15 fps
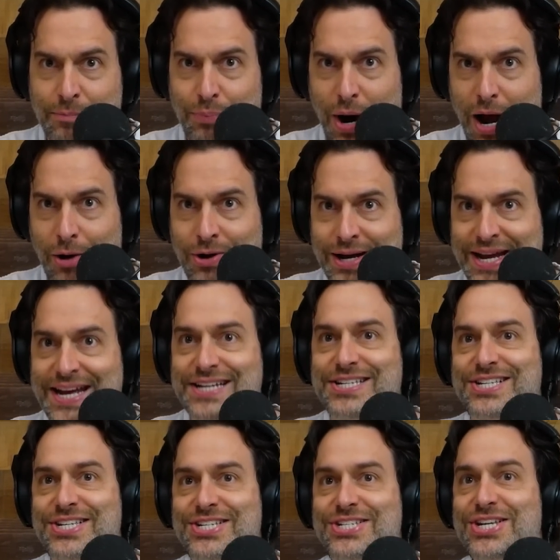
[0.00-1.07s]
Bro,
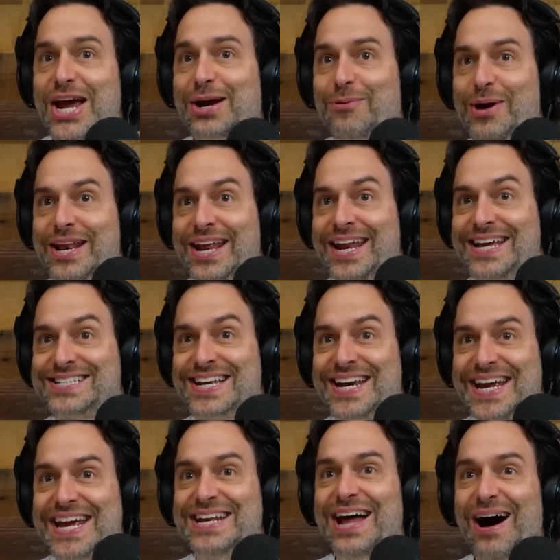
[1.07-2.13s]
he's sick with it, isn't
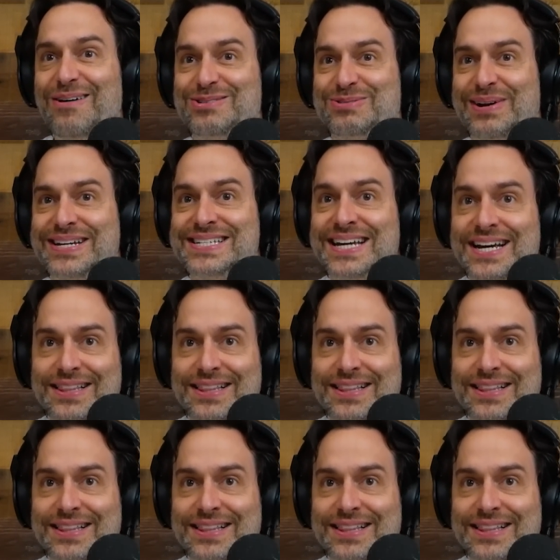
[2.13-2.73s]
he? He knows what he's...